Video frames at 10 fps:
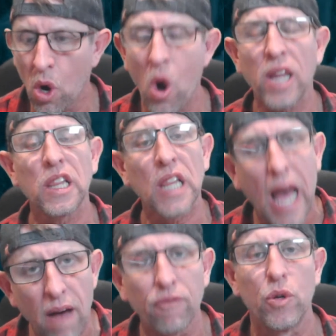I
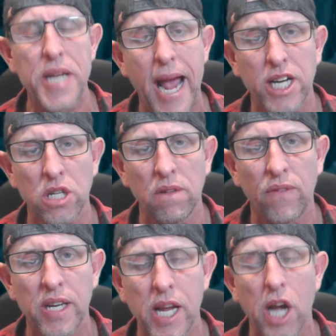love reaction
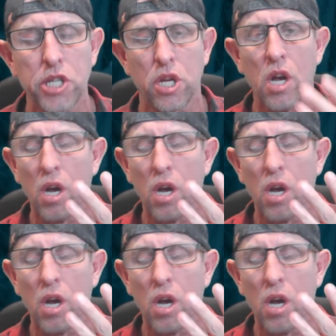videos.